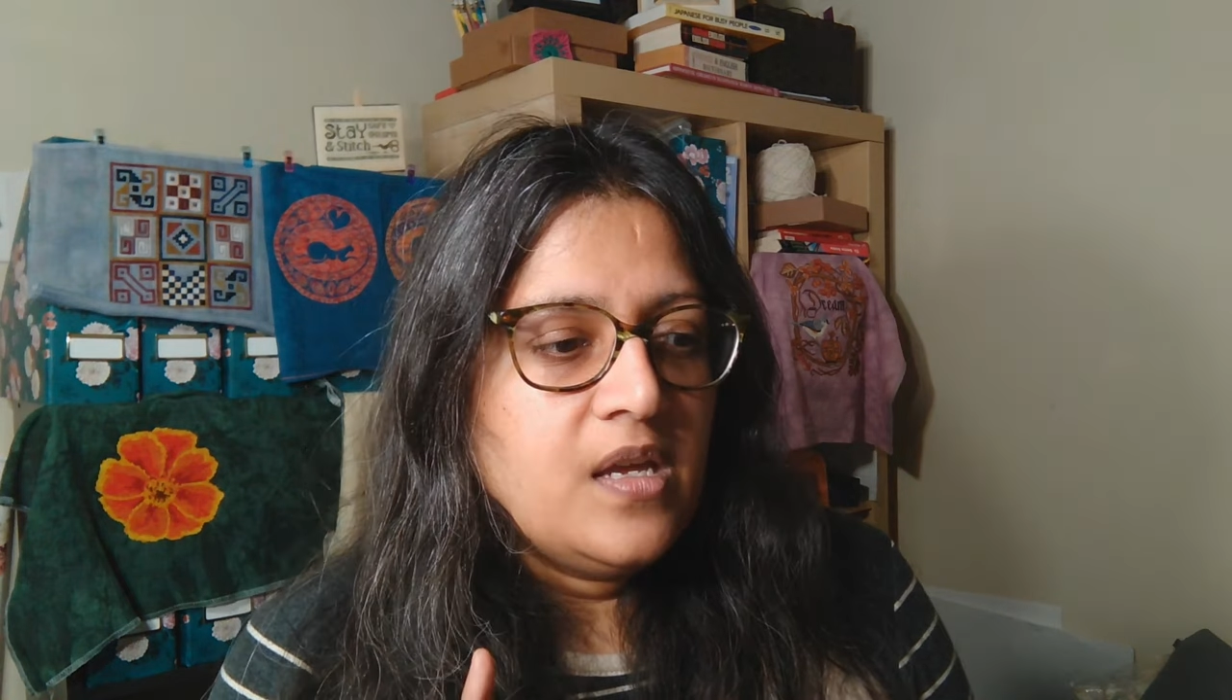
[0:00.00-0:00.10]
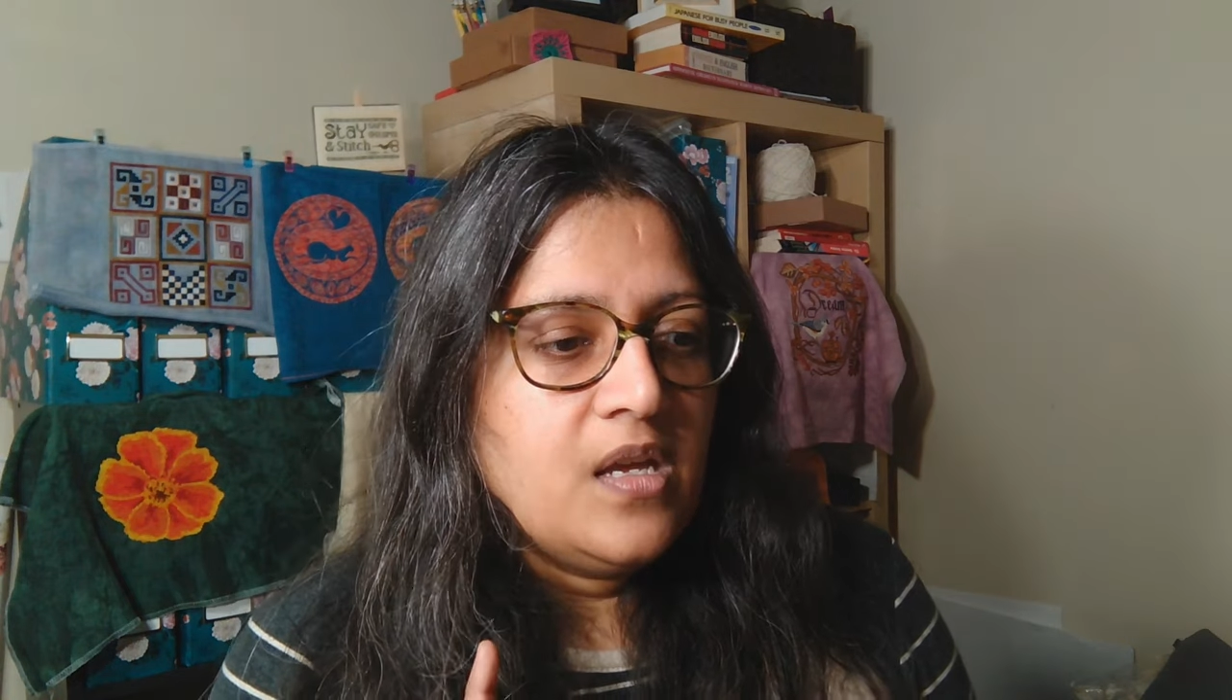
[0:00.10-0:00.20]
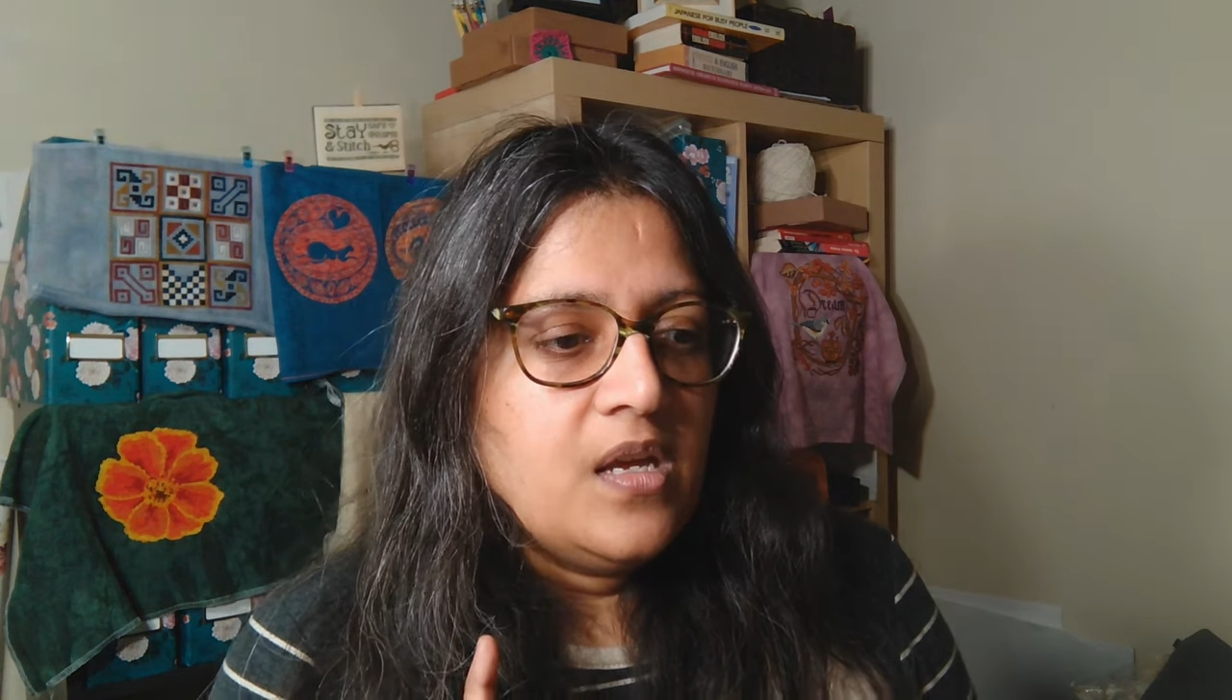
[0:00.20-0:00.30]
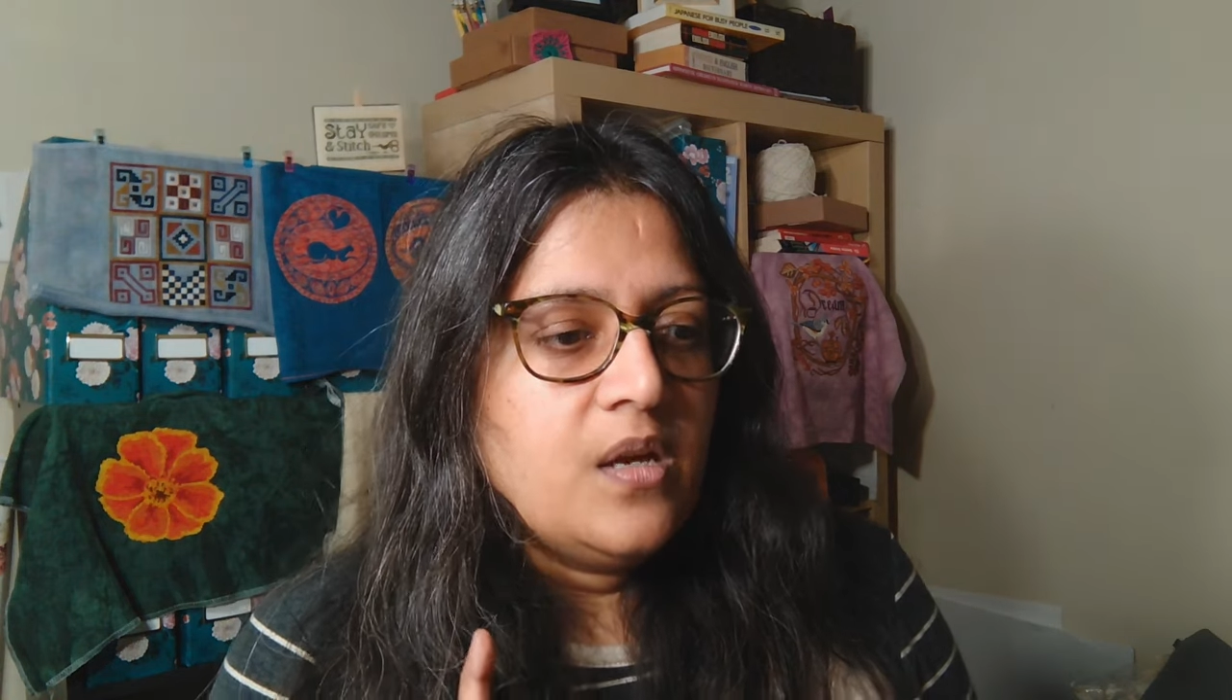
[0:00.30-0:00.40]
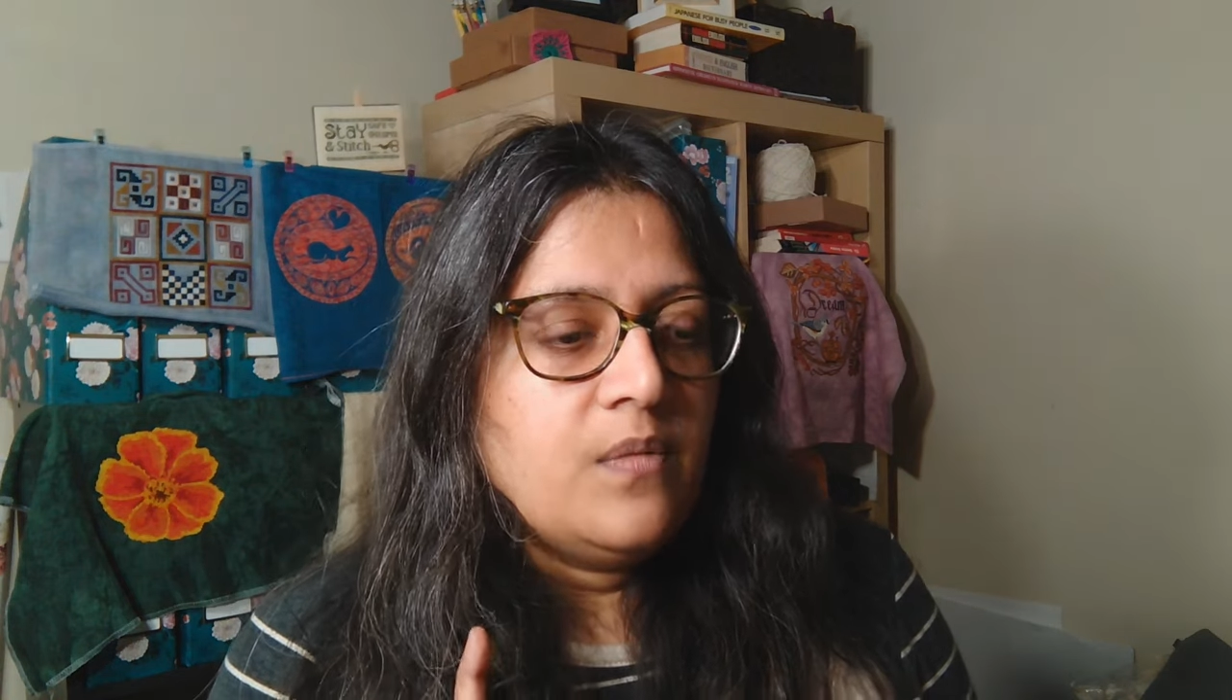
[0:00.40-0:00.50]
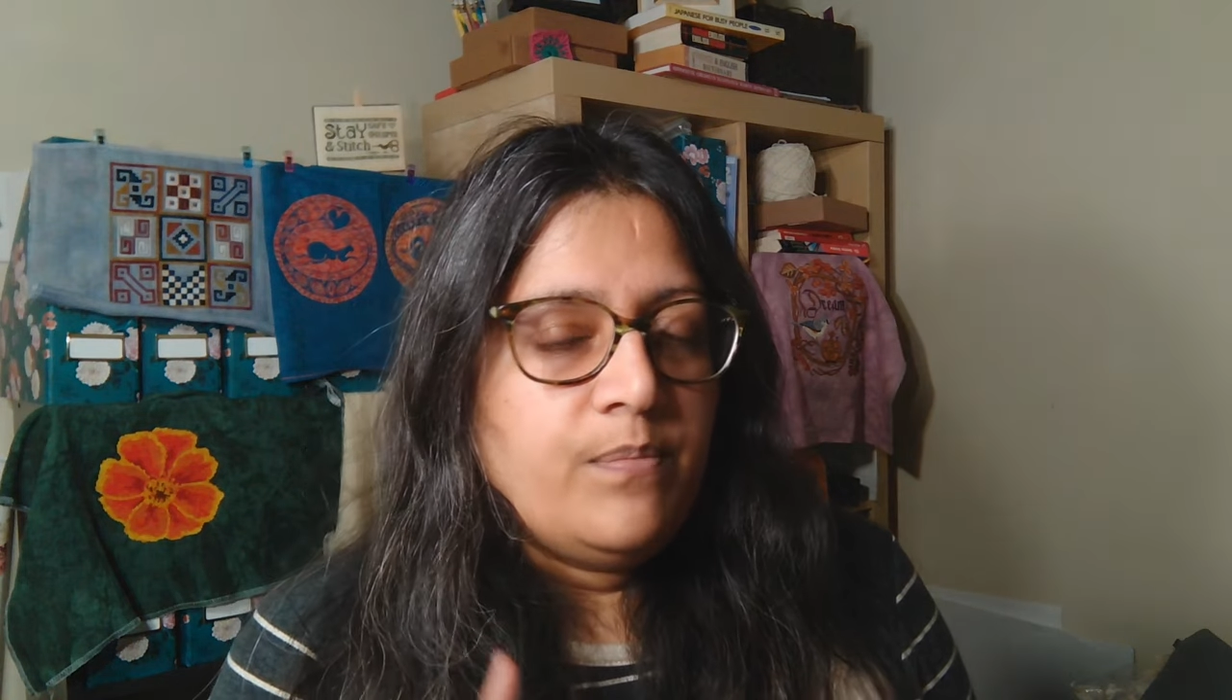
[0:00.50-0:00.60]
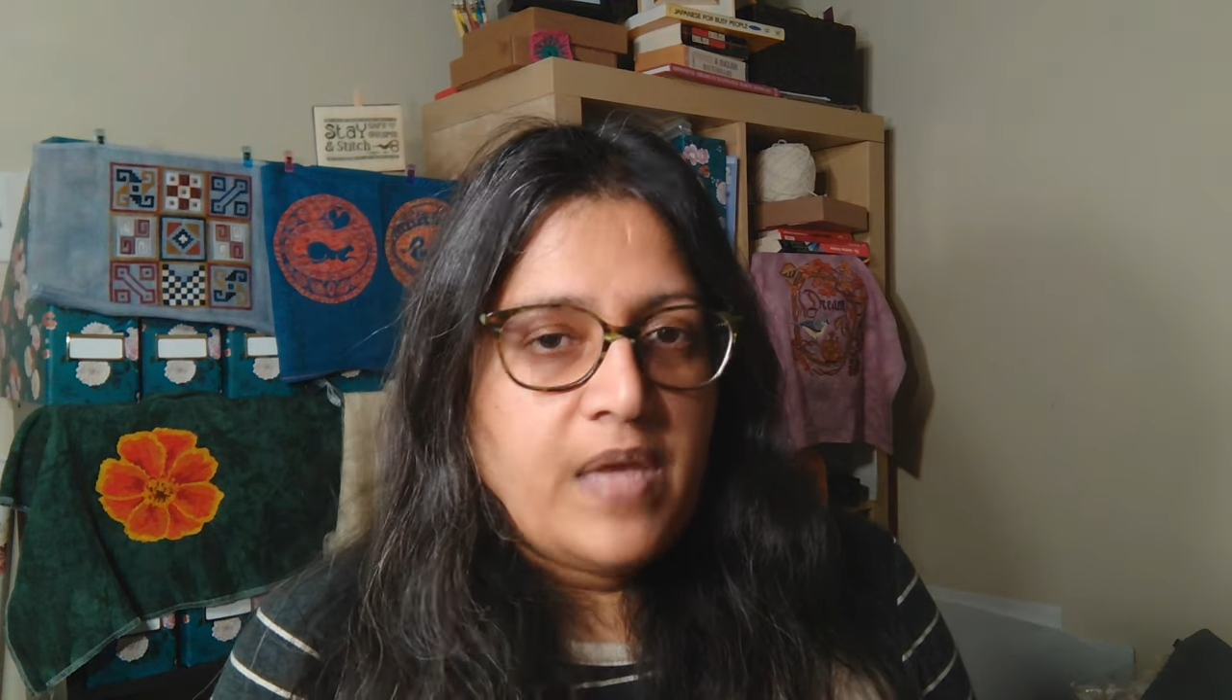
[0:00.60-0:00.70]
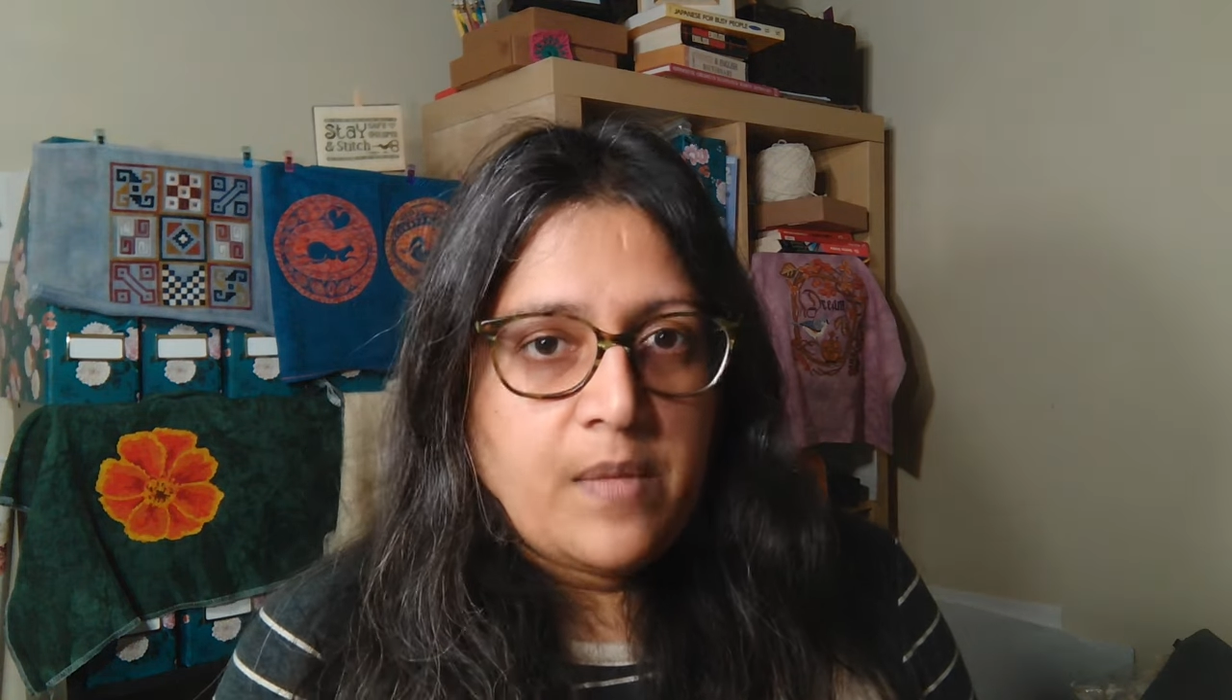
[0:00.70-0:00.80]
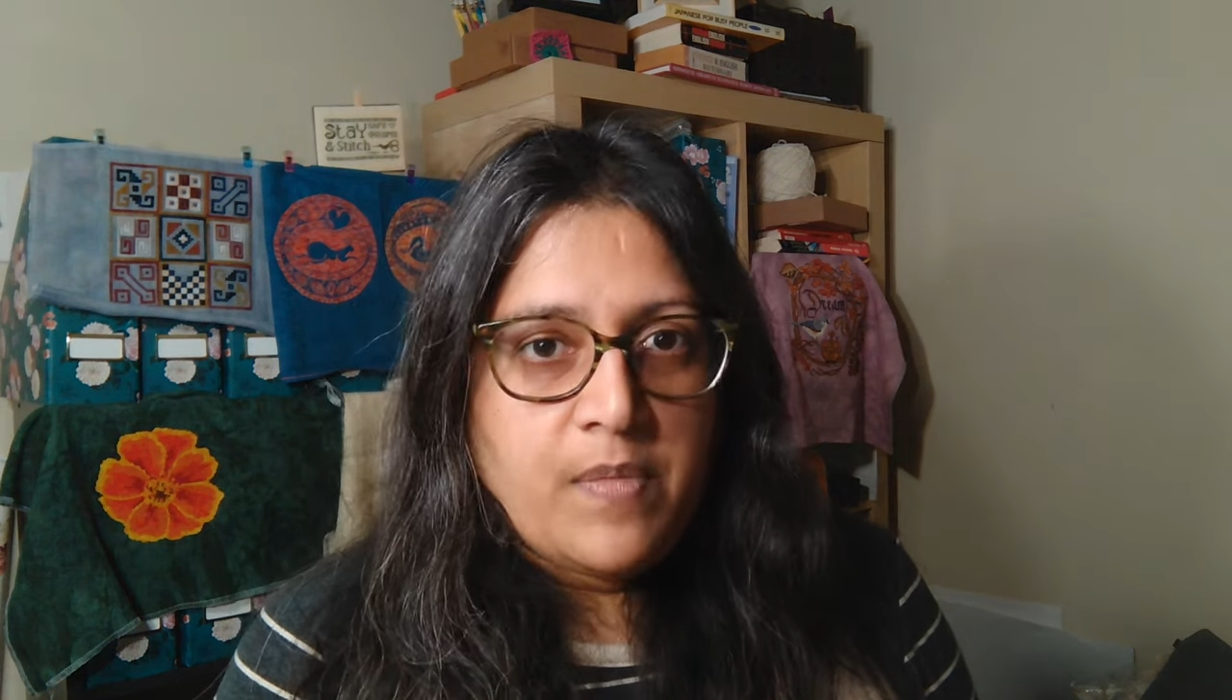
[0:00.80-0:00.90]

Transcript: Bake Me a Quaker